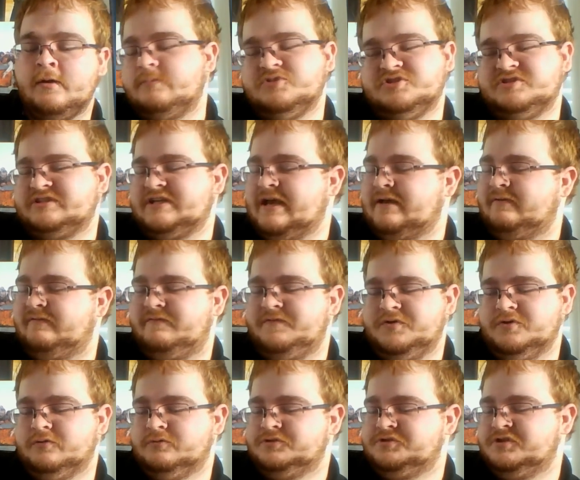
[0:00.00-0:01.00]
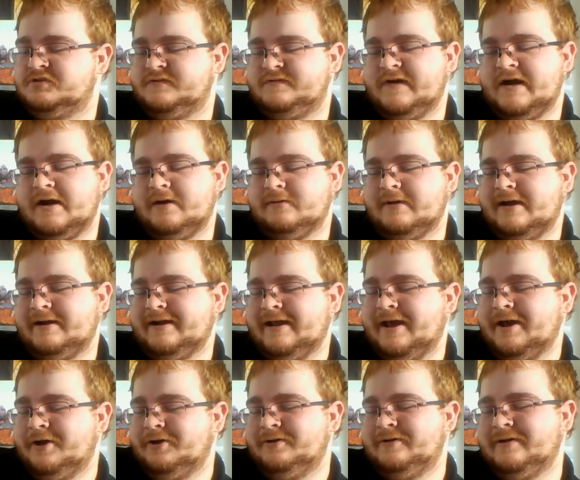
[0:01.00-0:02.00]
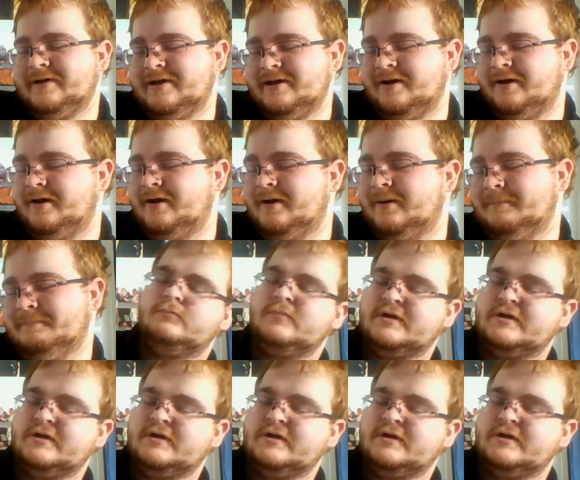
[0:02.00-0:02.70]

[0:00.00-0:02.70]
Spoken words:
I'm just adding fuel to the fire right now.